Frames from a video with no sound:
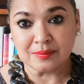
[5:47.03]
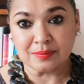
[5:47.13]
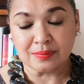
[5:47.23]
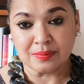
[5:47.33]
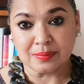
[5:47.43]

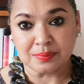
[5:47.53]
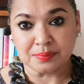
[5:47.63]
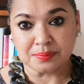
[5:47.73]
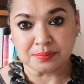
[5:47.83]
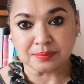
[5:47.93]

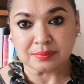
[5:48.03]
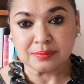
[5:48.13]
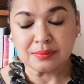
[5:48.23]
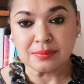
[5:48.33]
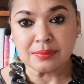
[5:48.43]

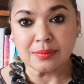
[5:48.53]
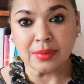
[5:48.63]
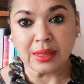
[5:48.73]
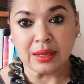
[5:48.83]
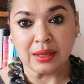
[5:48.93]

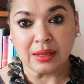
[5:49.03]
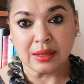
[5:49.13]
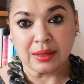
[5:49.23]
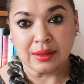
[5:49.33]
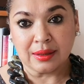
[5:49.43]

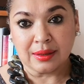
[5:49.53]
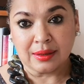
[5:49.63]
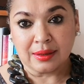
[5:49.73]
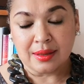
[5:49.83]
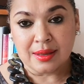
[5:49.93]

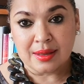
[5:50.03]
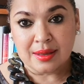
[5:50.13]
[no speech]